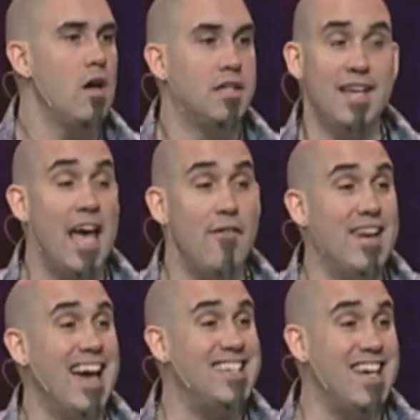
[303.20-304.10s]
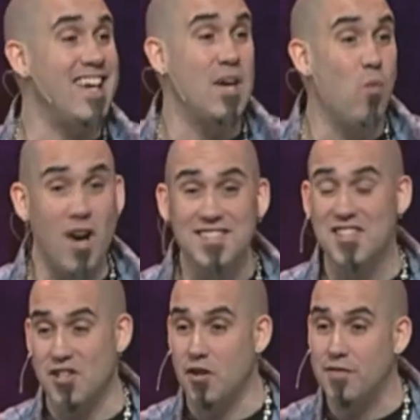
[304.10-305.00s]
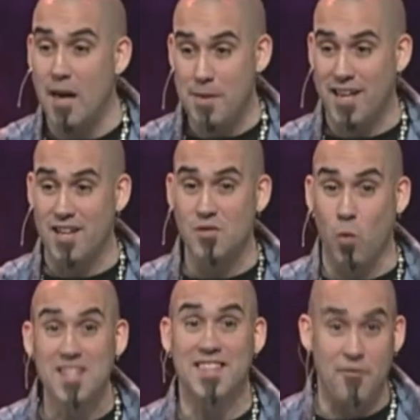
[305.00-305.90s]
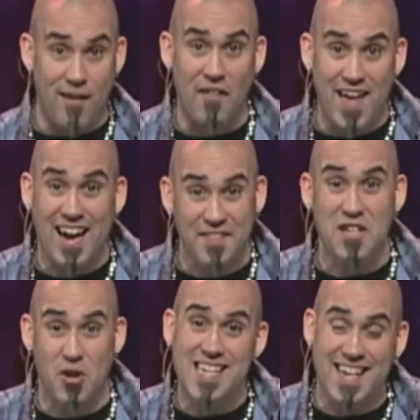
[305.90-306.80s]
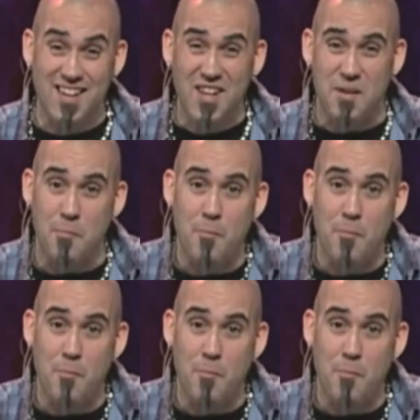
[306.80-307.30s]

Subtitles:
didn't have any idea he was the Son of God because once they found that out, they tried to kill him.